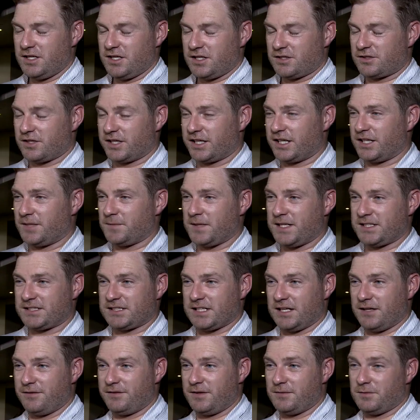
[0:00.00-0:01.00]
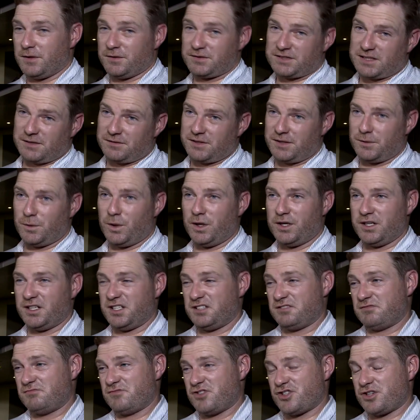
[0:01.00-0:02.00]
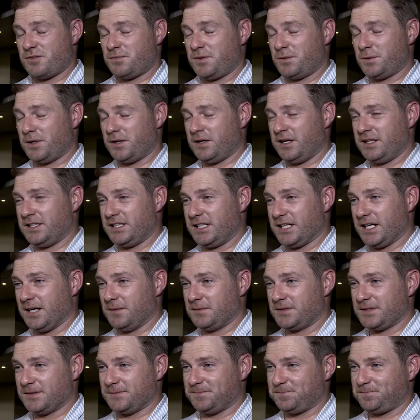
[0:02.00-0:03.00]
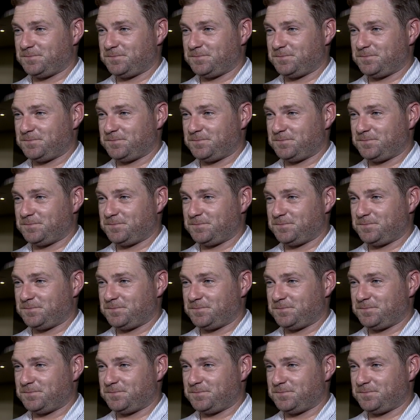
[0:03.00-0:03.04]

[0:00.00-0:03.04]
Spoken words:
try to get the best out of him. Off 71, he should be well handicapped.